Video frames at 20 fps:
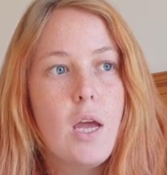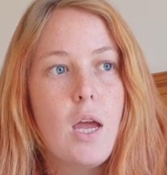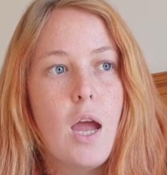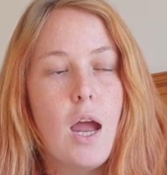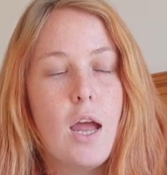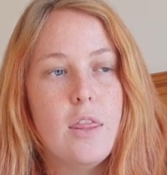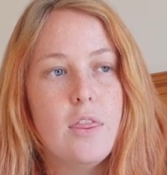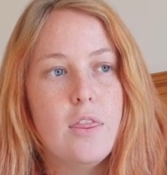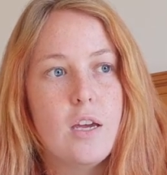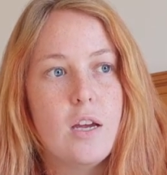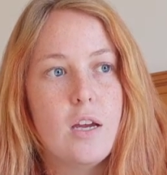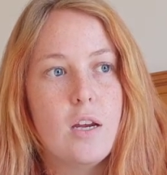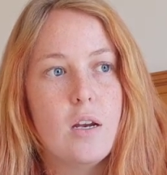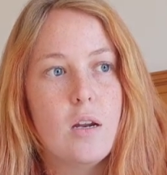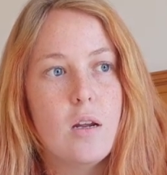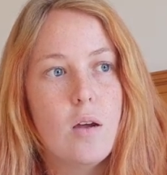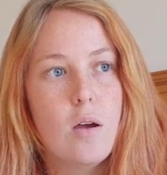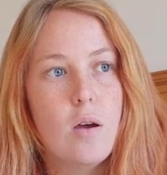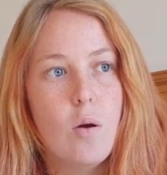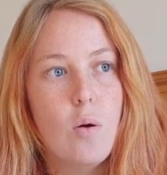and
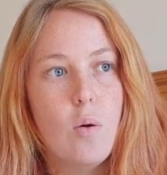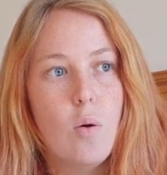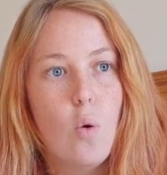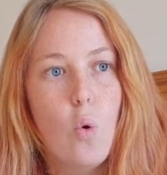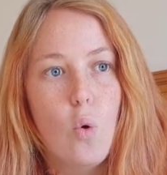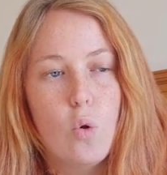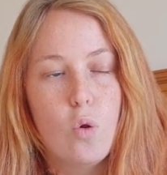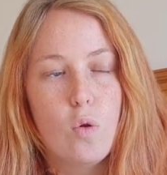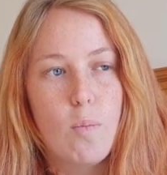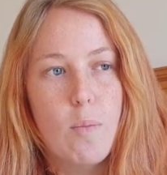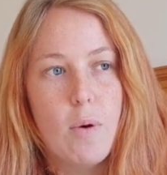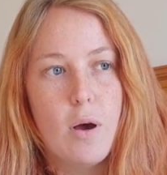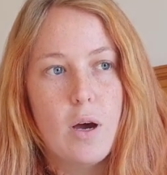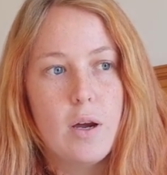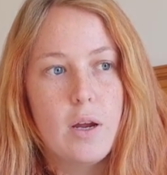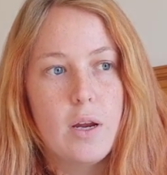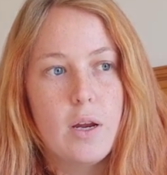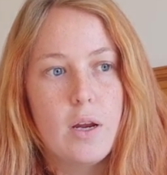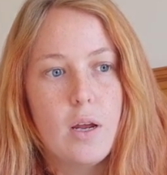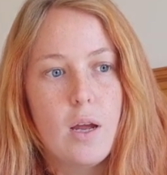then all
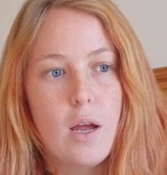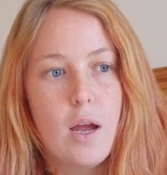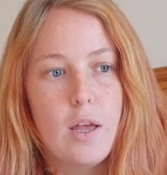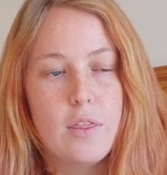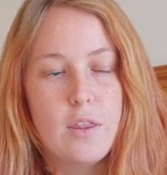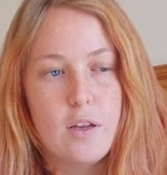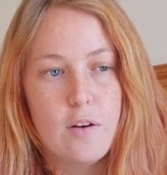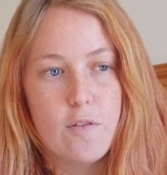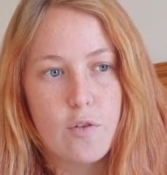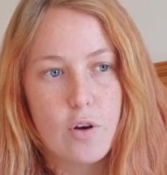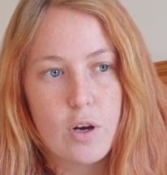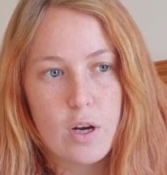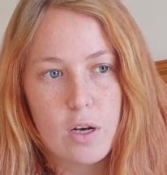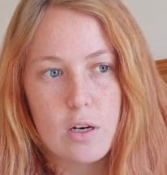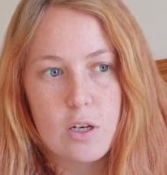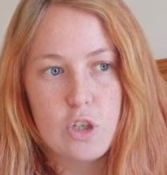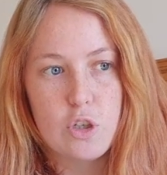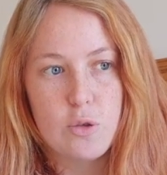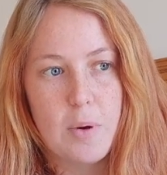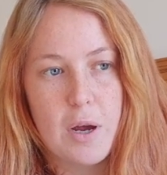my and then for
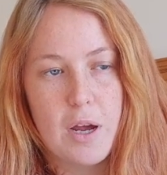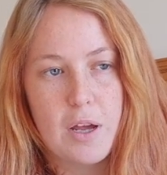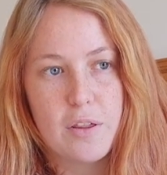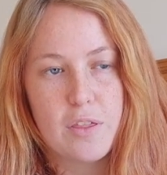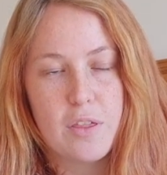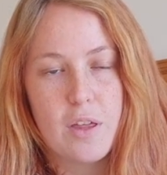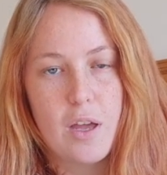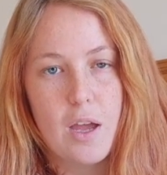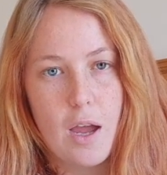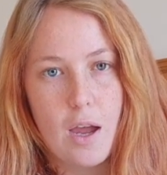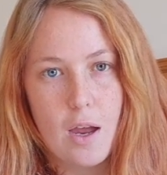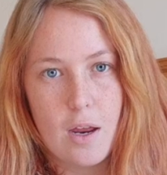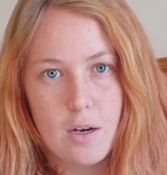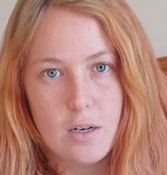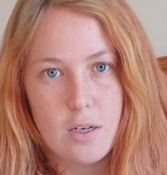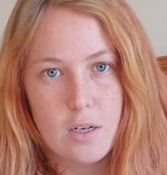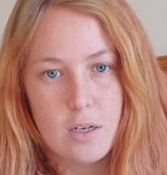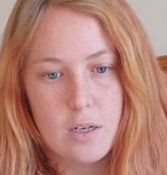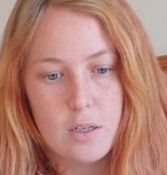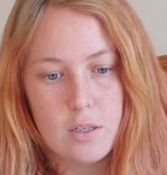English, math,
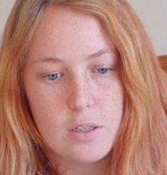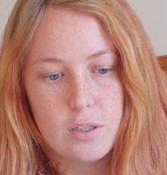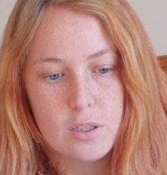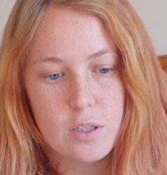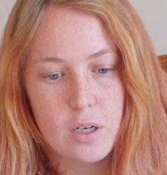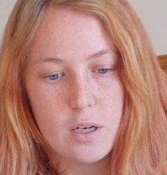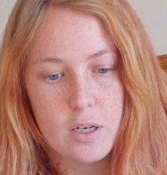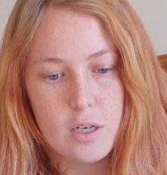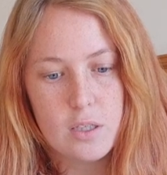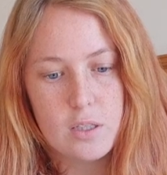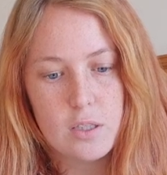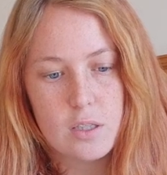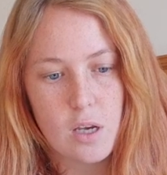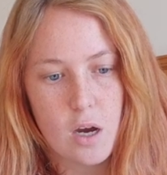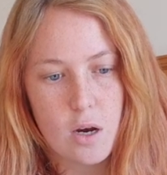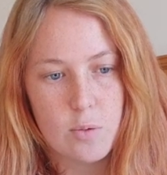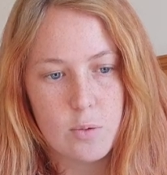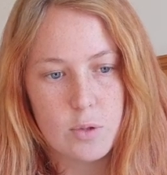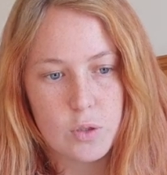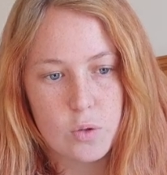and science,
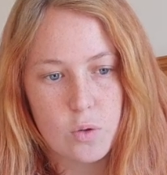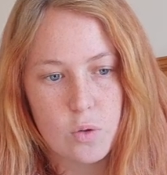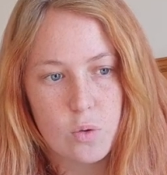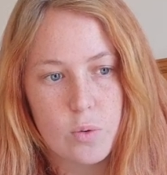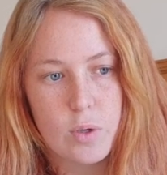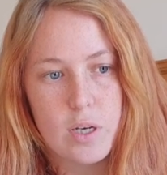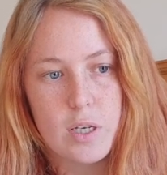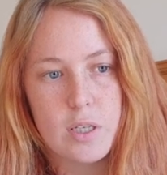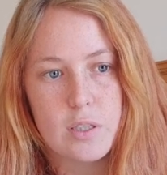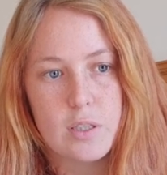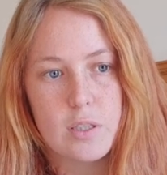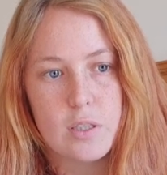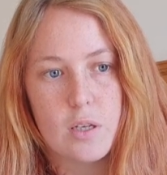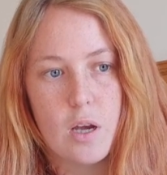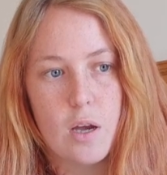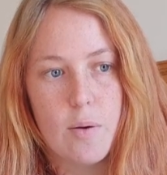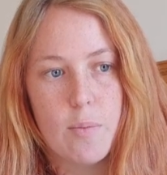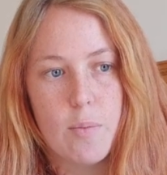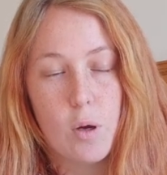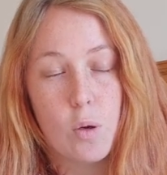I was always
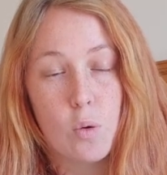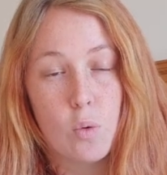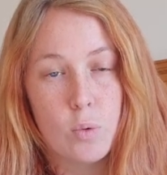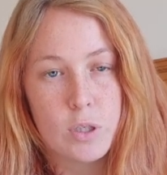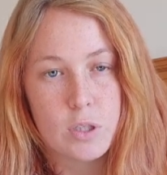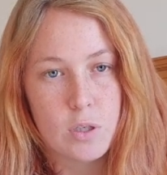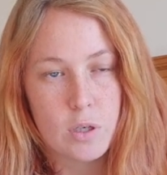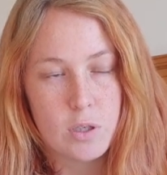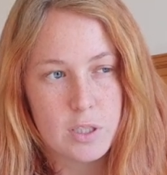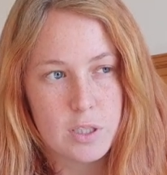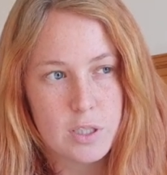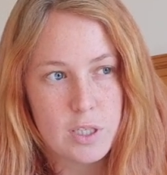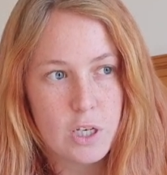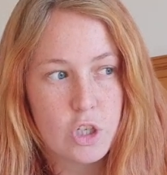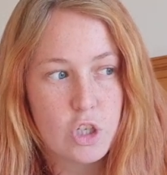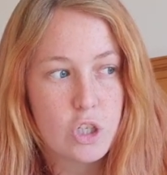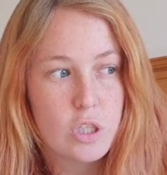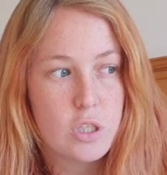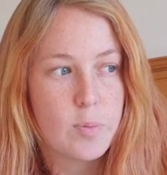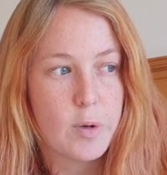um, I always got
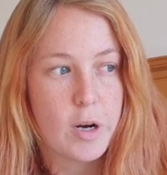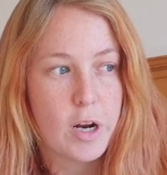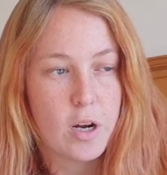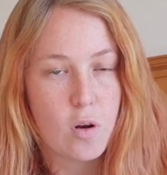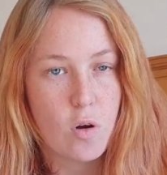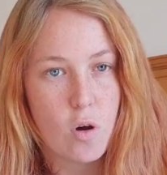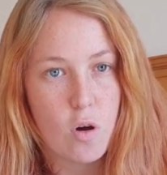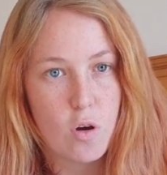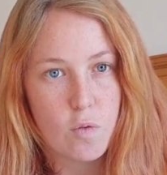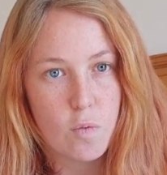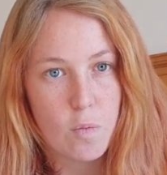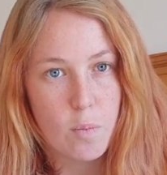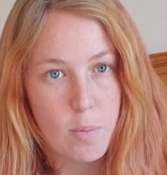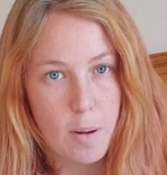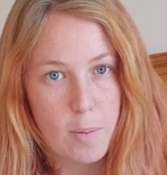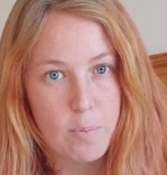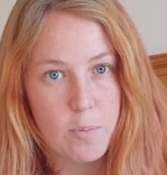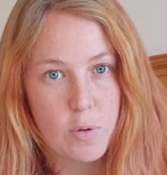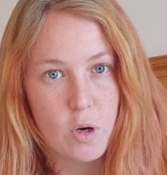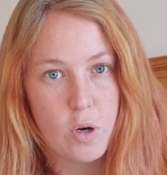distinctions, but I can't
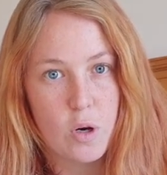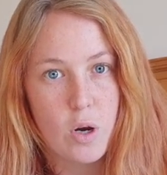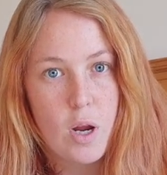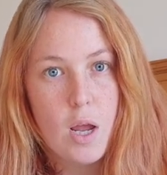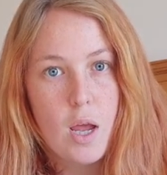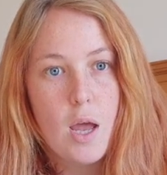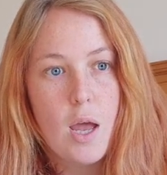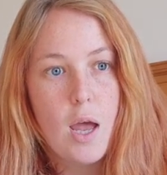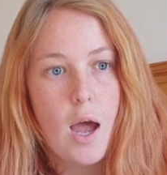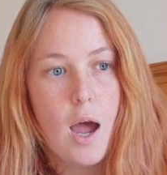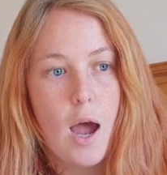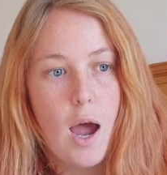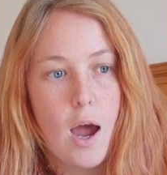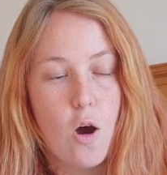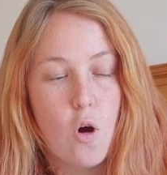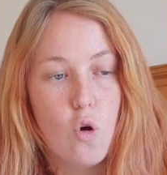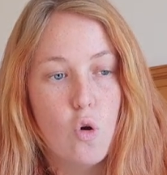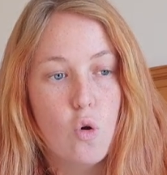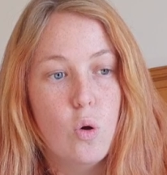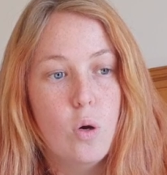remember
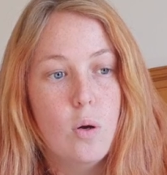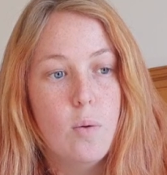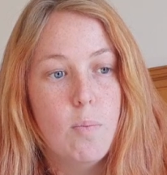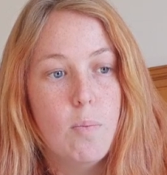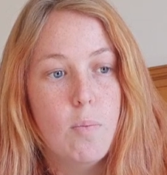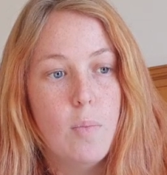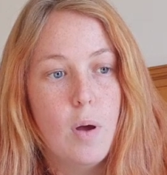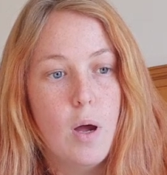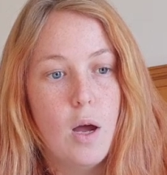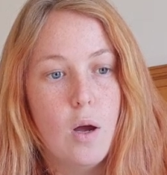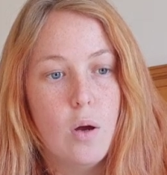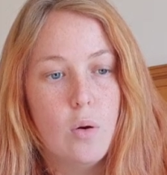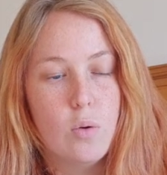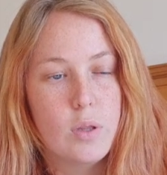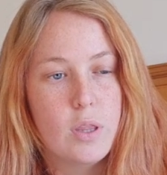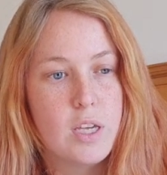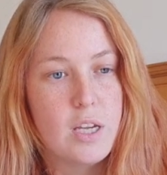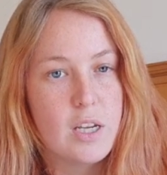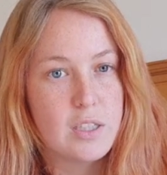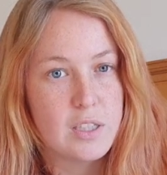how uh,
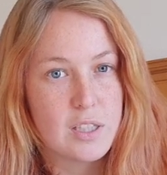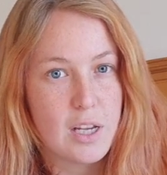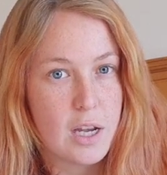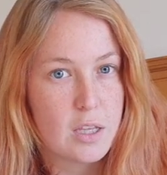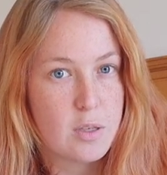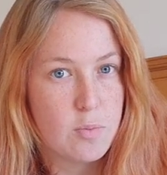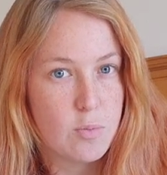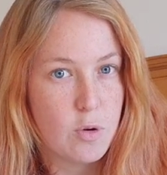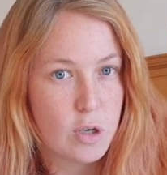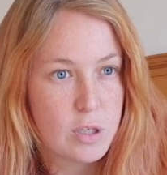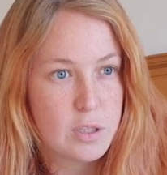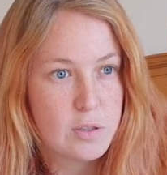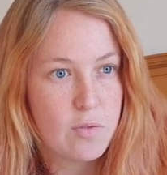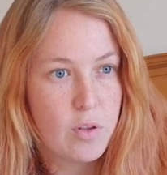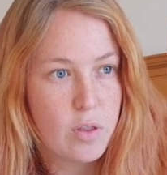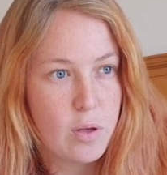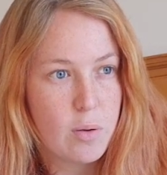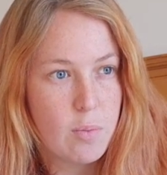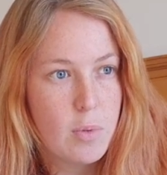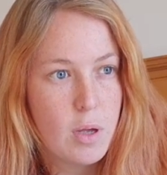the exact marks for
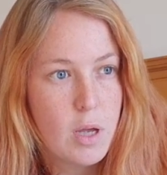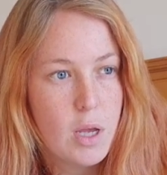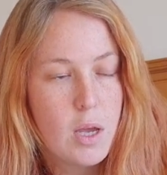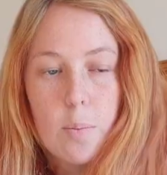them.